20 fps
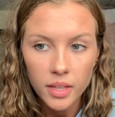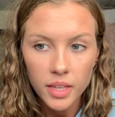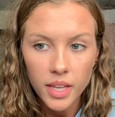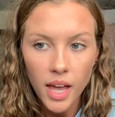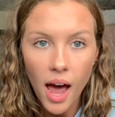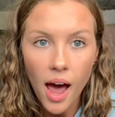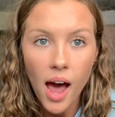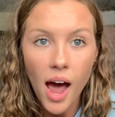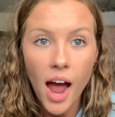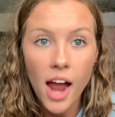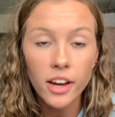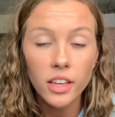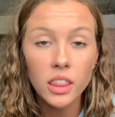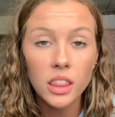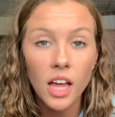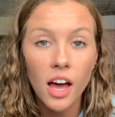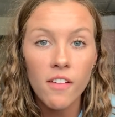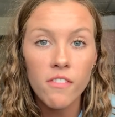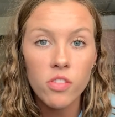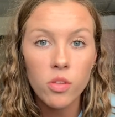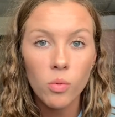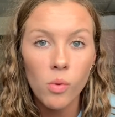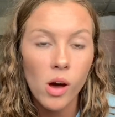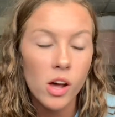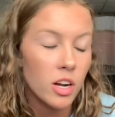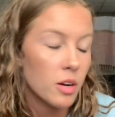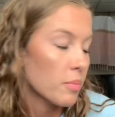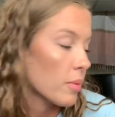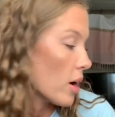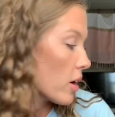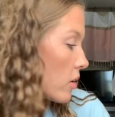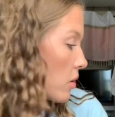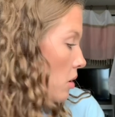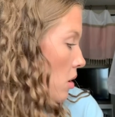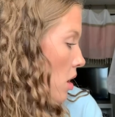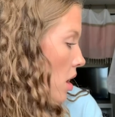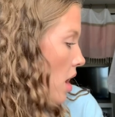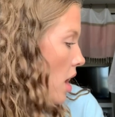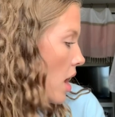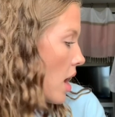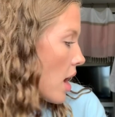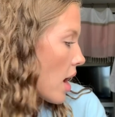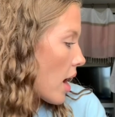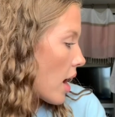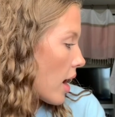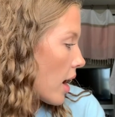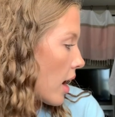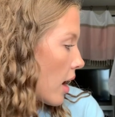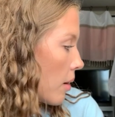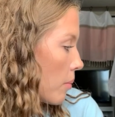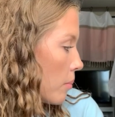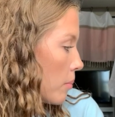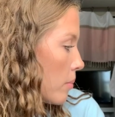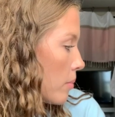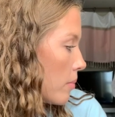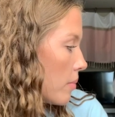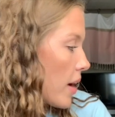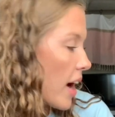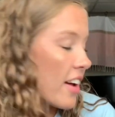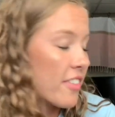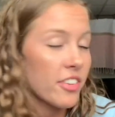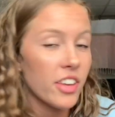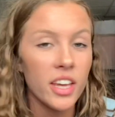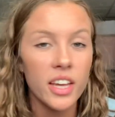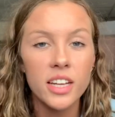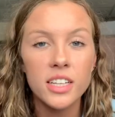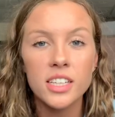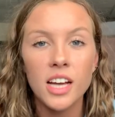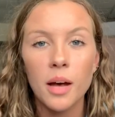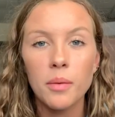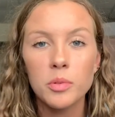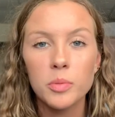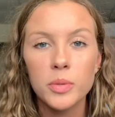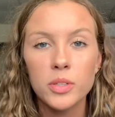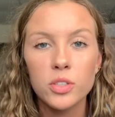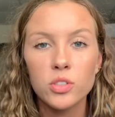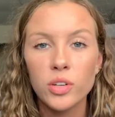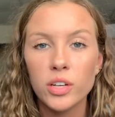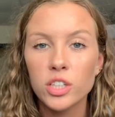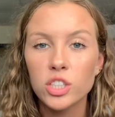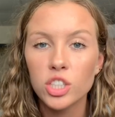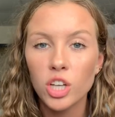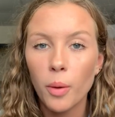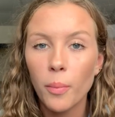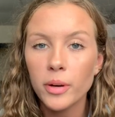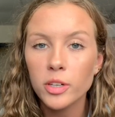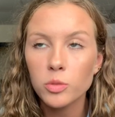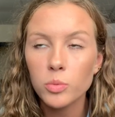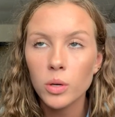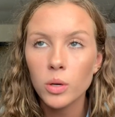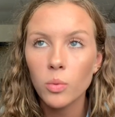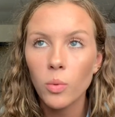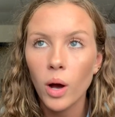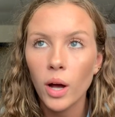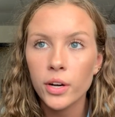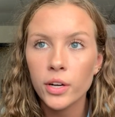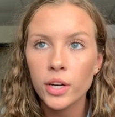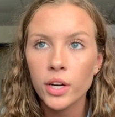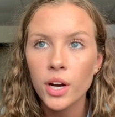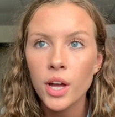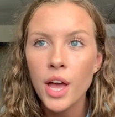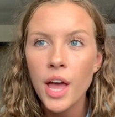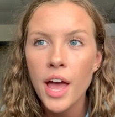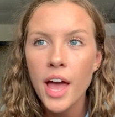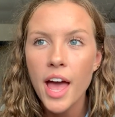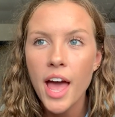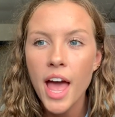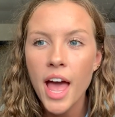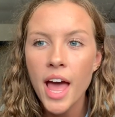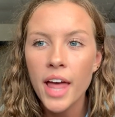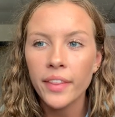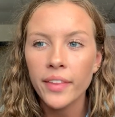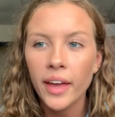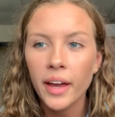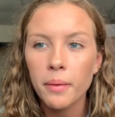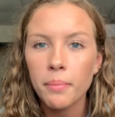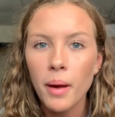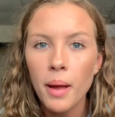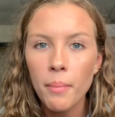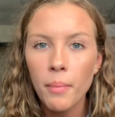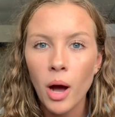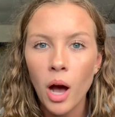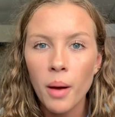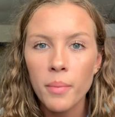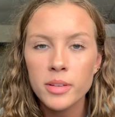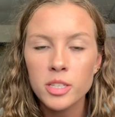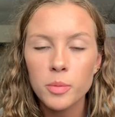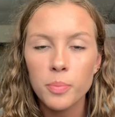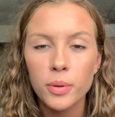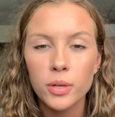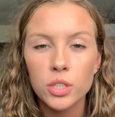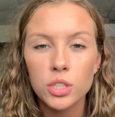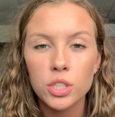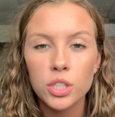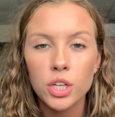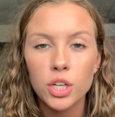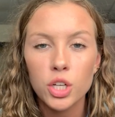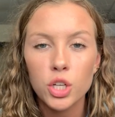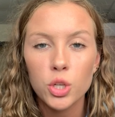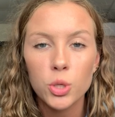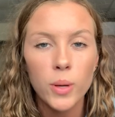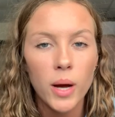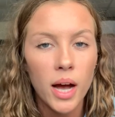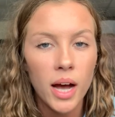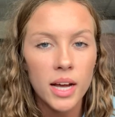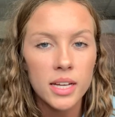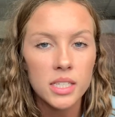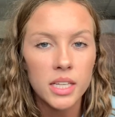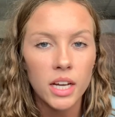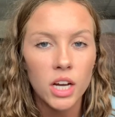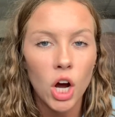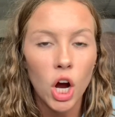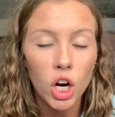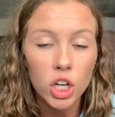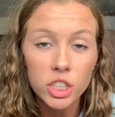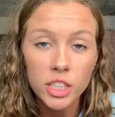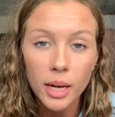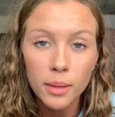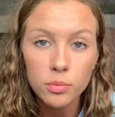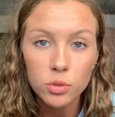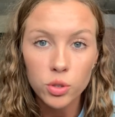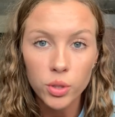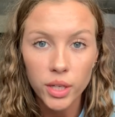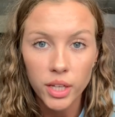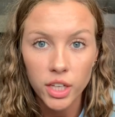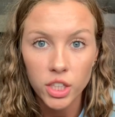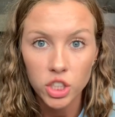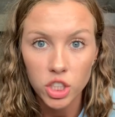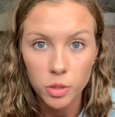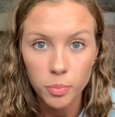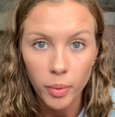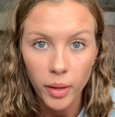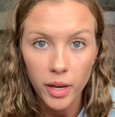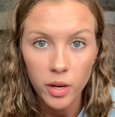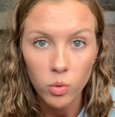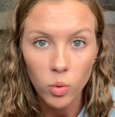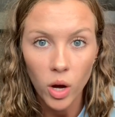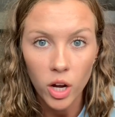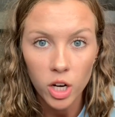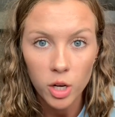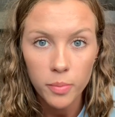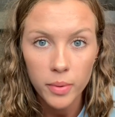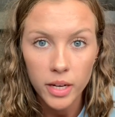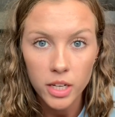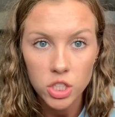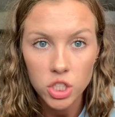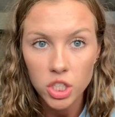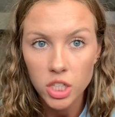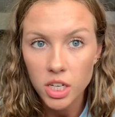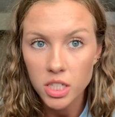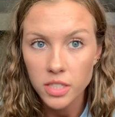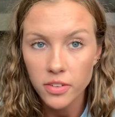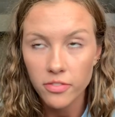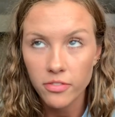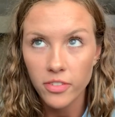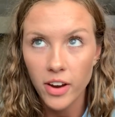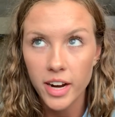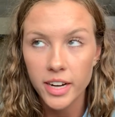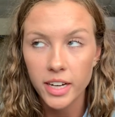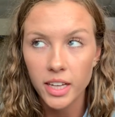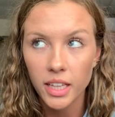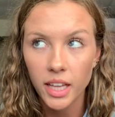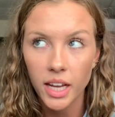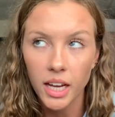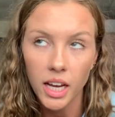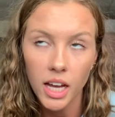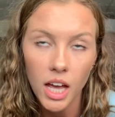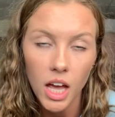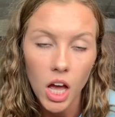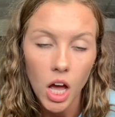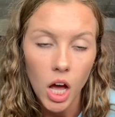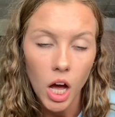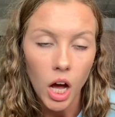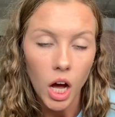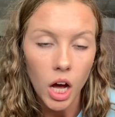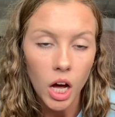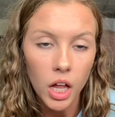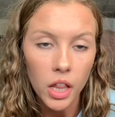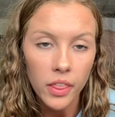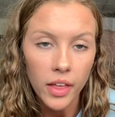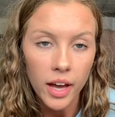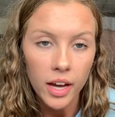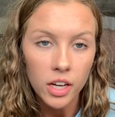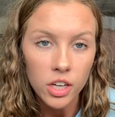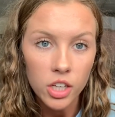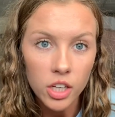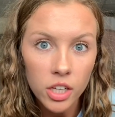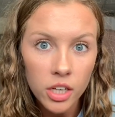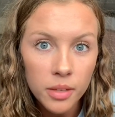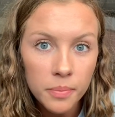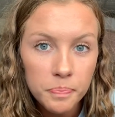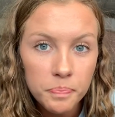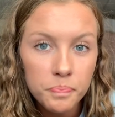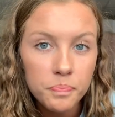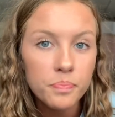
Yeah, I love the water bottle. I feel like it's helped me drink so much more water. And like my mom is a person who has like a hard time drinking just plain water because she doesn't find it like all that good.